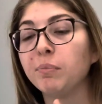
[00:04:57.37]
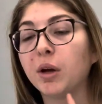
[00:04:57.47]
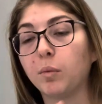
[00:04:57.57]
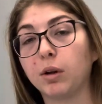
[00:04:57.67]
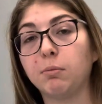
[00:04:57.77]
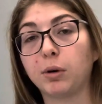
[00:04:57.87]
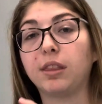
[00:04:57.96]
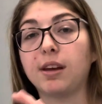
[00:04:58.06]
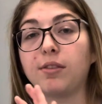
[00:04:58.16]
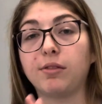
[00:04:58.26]
1
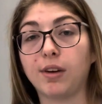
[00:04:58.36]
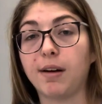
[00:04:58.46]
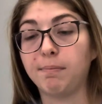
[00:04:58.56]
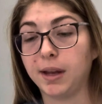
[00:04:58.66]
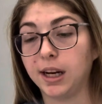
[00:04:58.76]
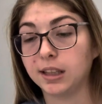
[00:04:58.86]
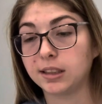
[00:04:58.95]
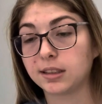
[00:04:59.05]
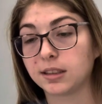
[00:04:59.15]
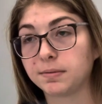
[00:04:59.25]
breath every 5 minutes.